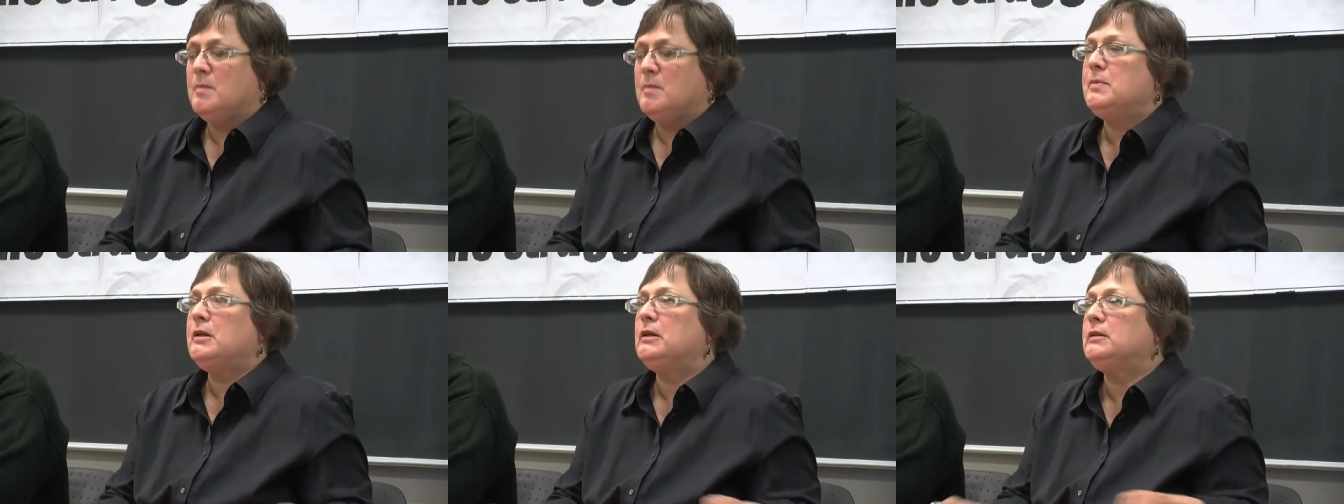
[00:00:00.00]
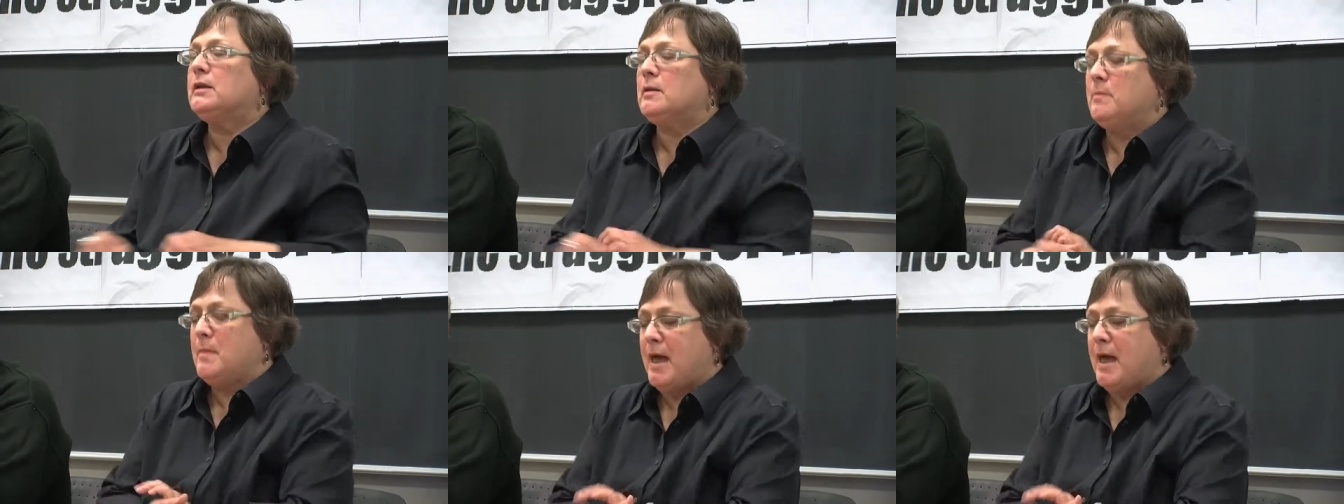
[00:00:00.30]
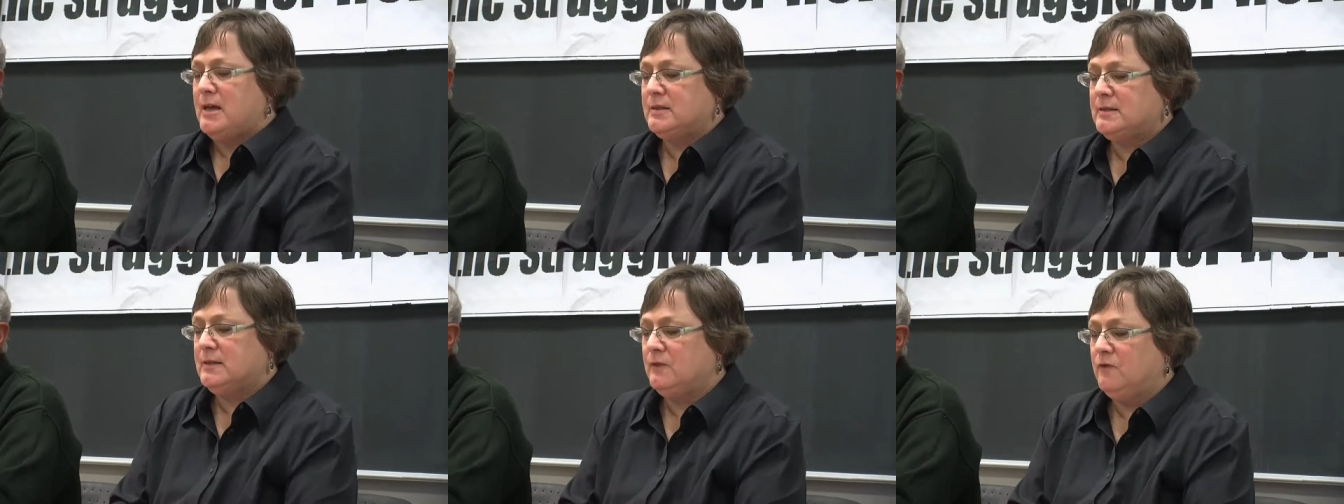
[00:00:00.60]
building
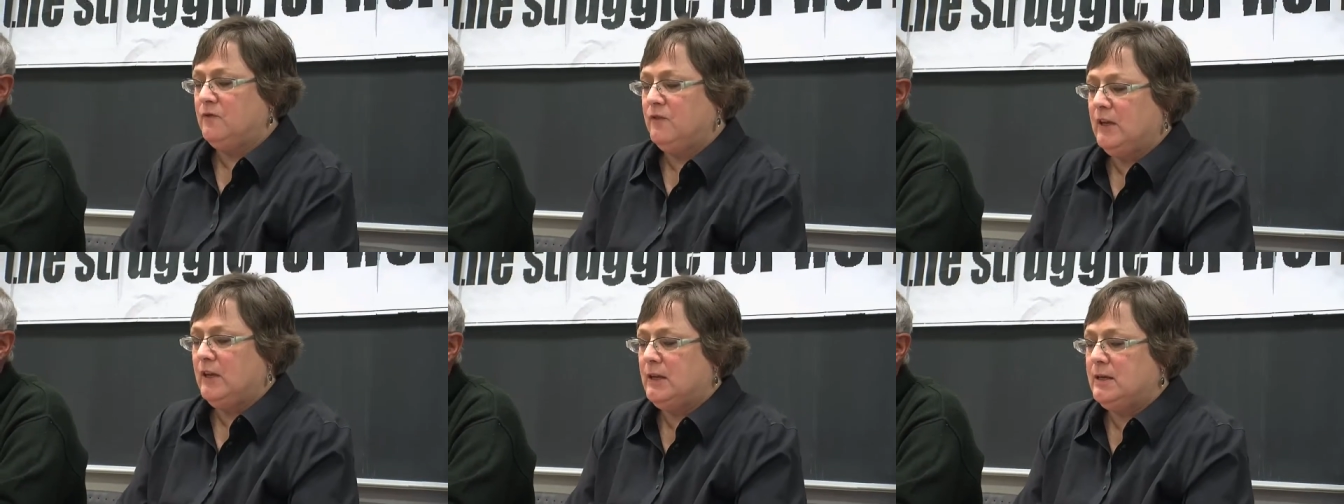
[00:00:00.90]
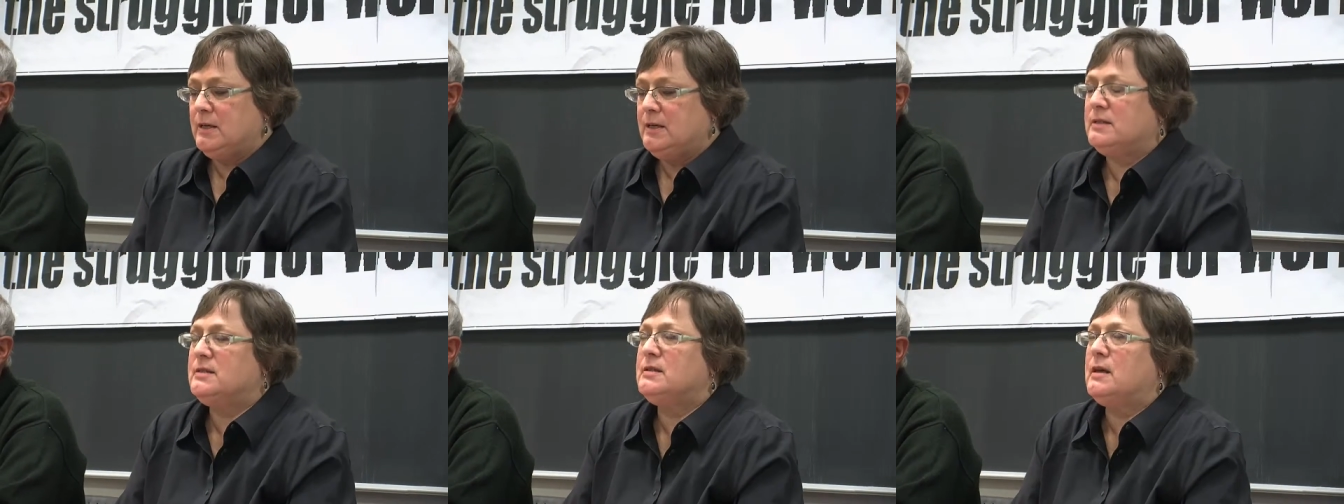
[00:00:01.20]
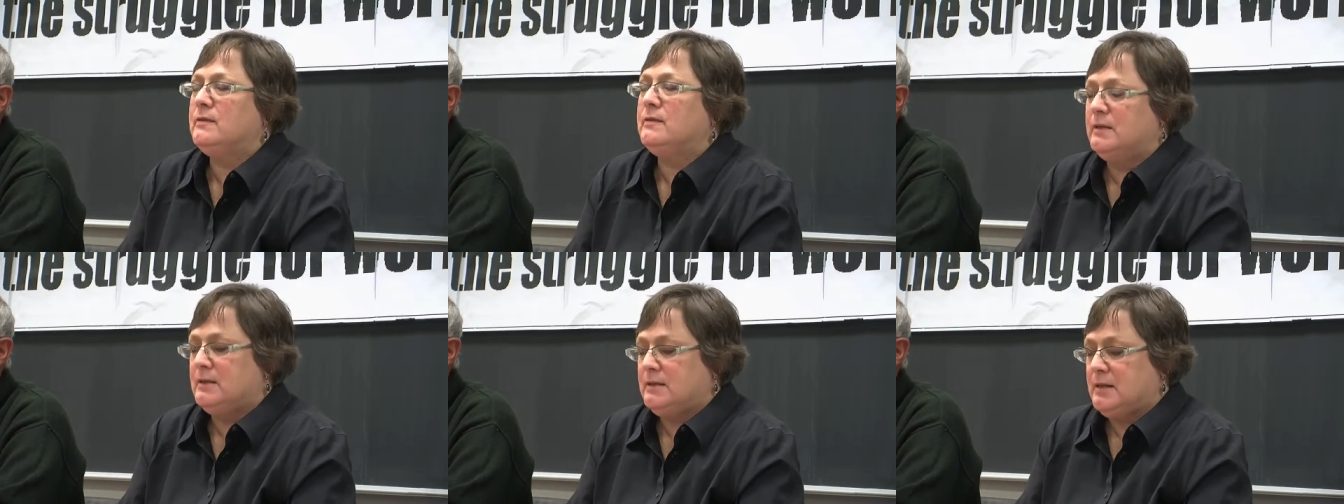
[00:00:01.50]
massive villas
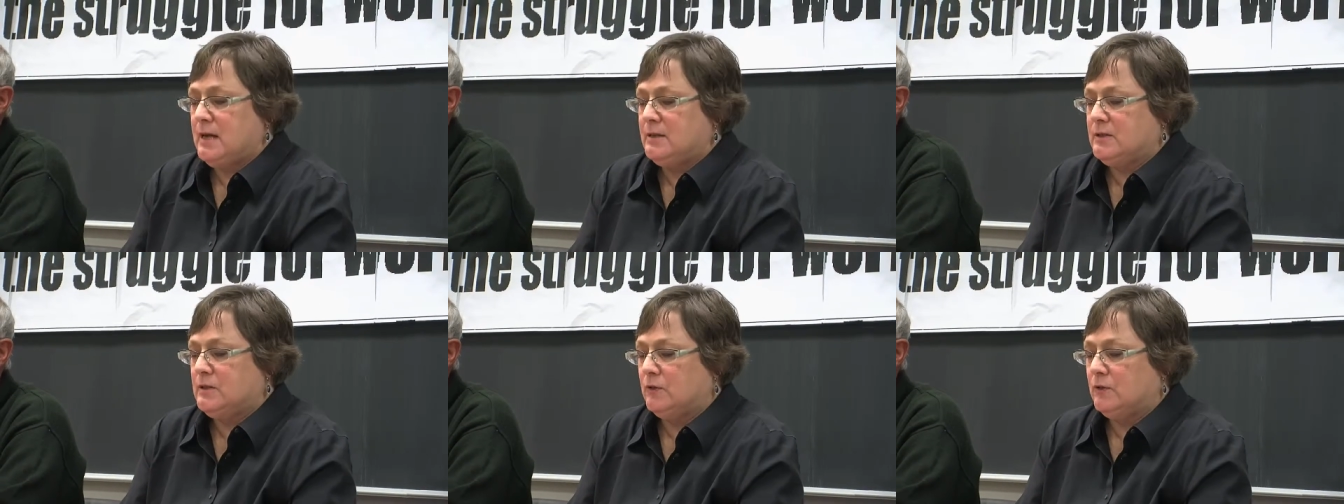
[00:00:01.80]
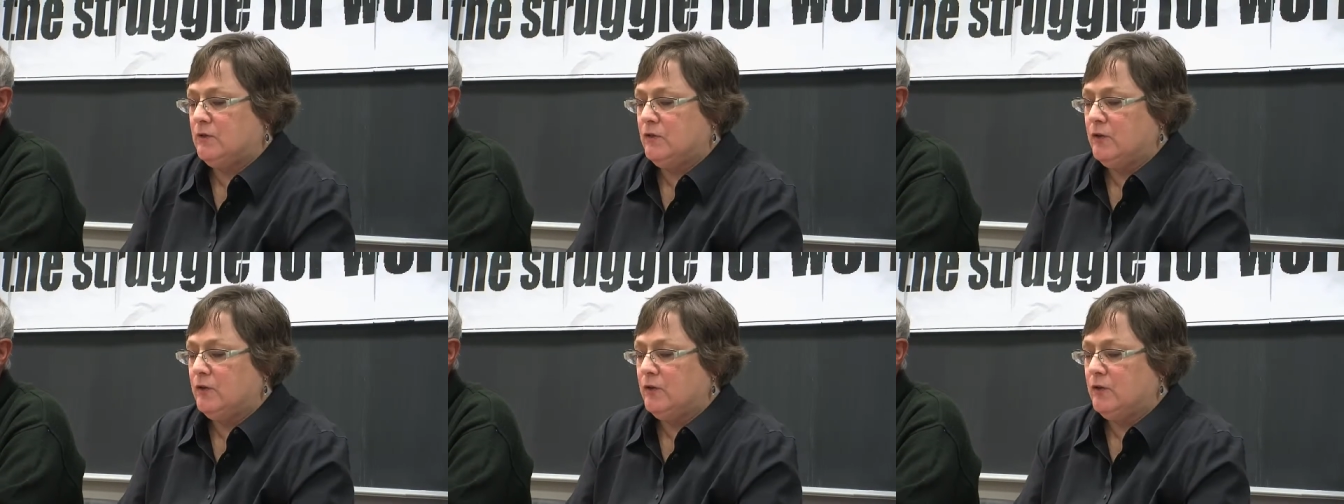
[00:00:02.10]
on the desert